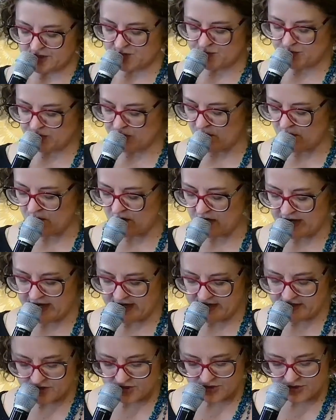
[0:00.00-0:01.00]
There was no
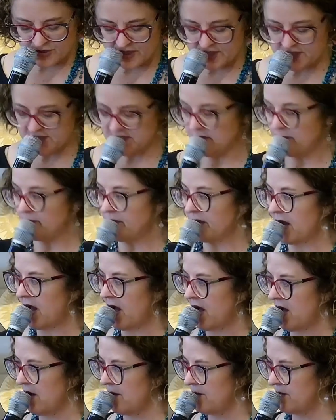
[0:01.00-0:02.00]
talk of kicking him
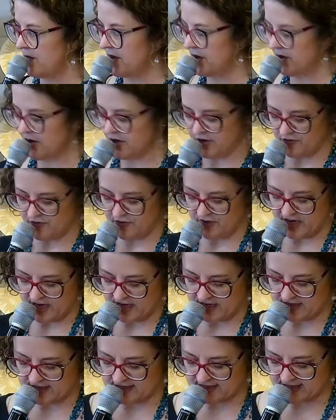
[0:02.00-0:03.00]
out or any
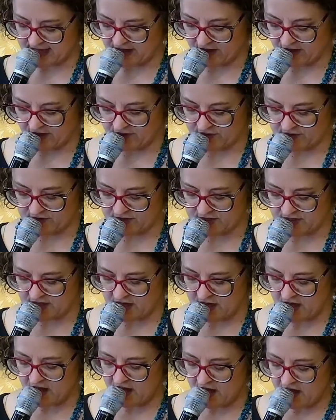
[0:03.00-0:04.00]
of that sort of
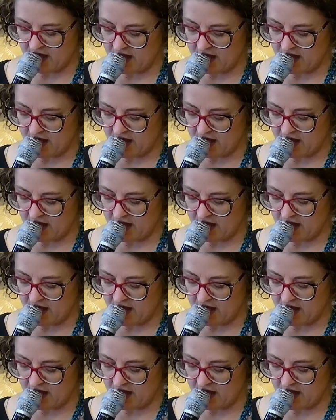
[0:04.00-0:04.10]
thing,